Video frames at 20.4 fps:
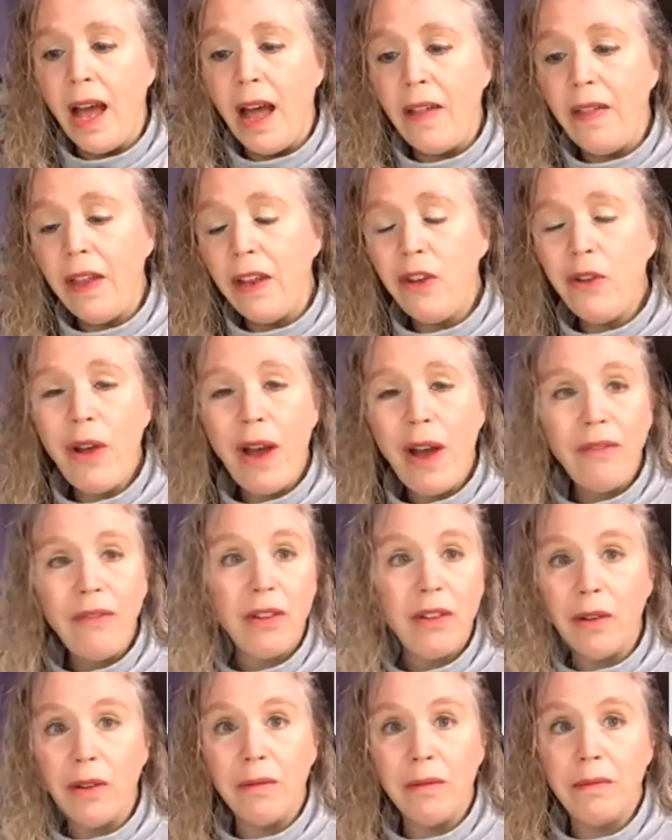And then you have
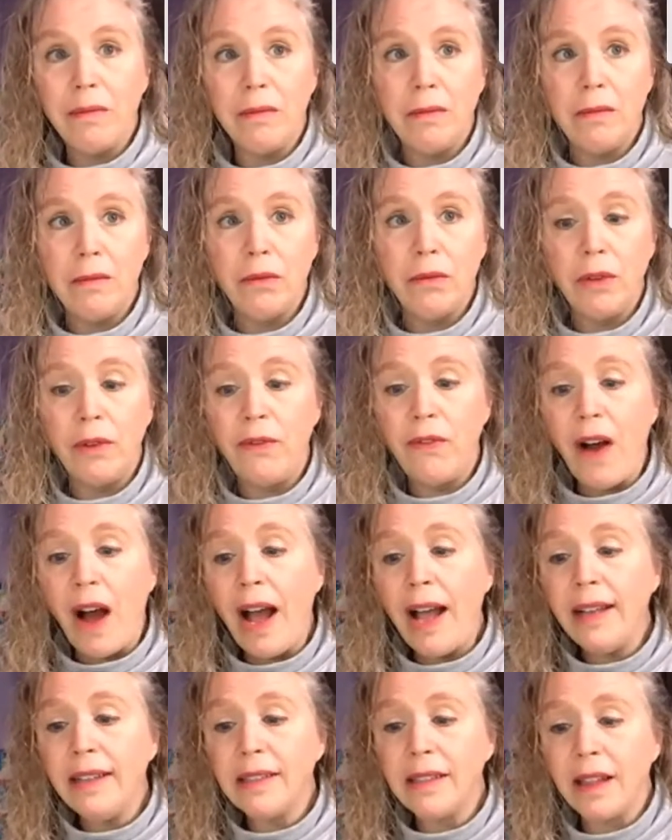to
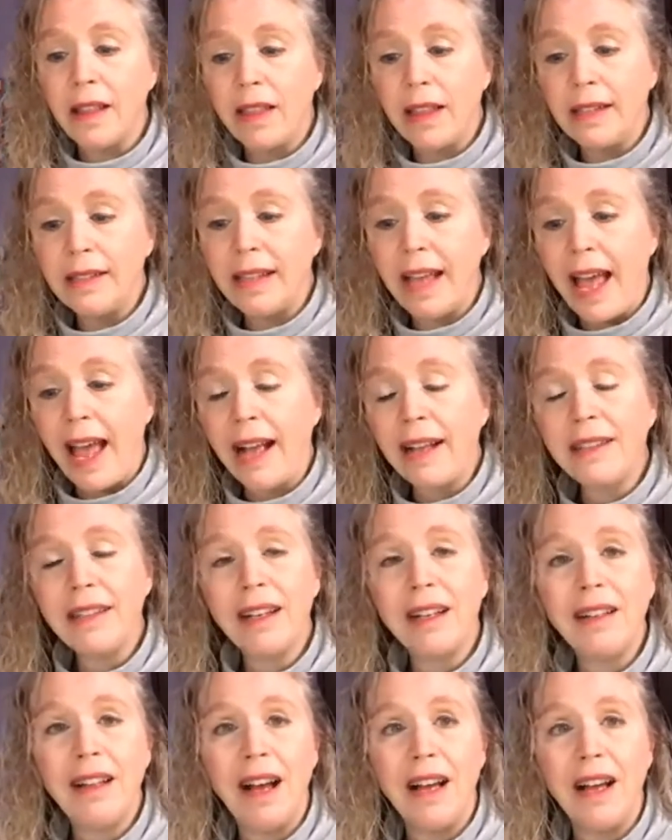revise this
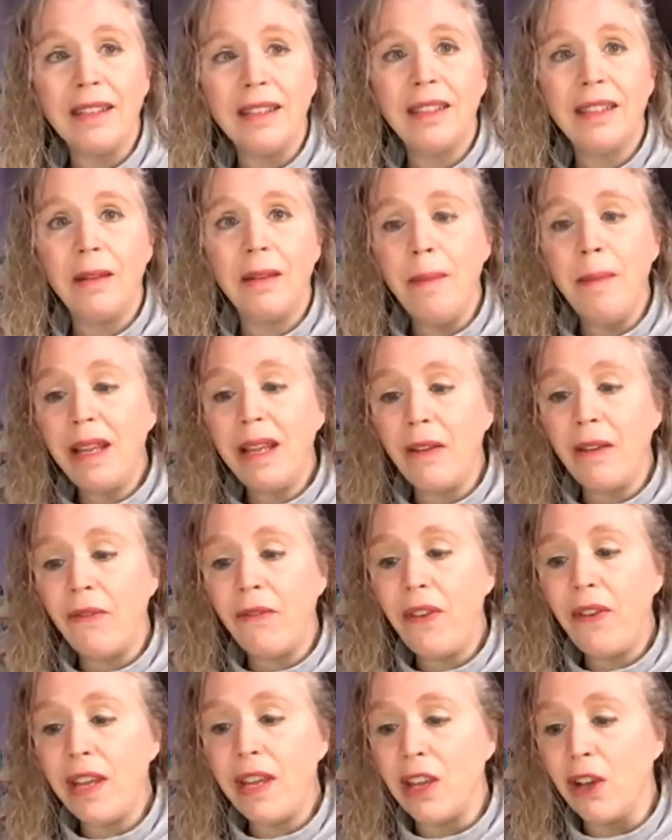exit clause to make it
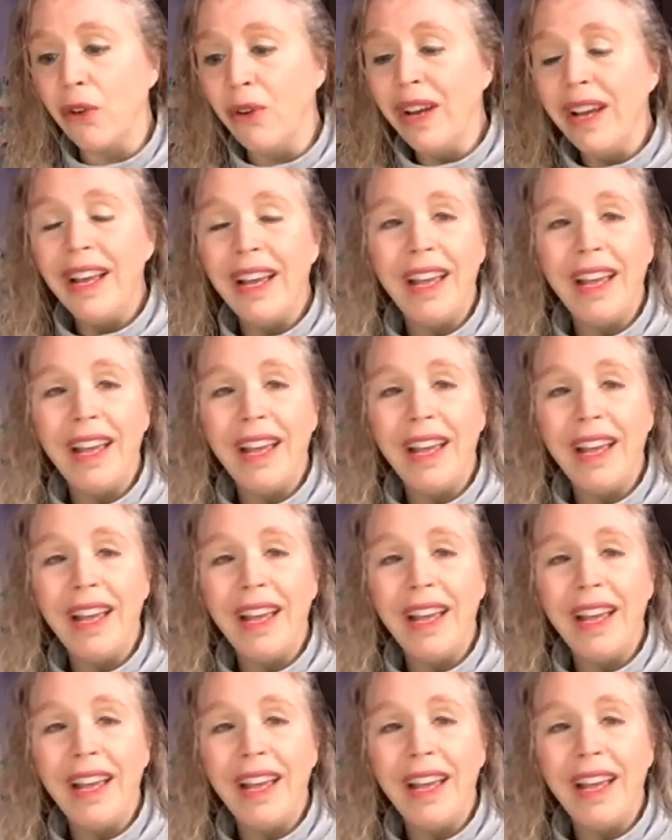fit you.